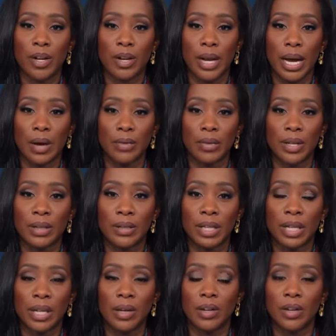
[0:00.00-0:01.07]
pointed out
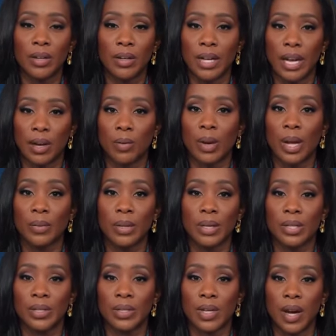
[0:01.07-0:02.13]
that Diddy couldn't get away
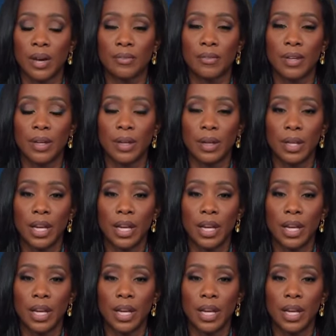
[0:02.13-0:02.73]
with this stuff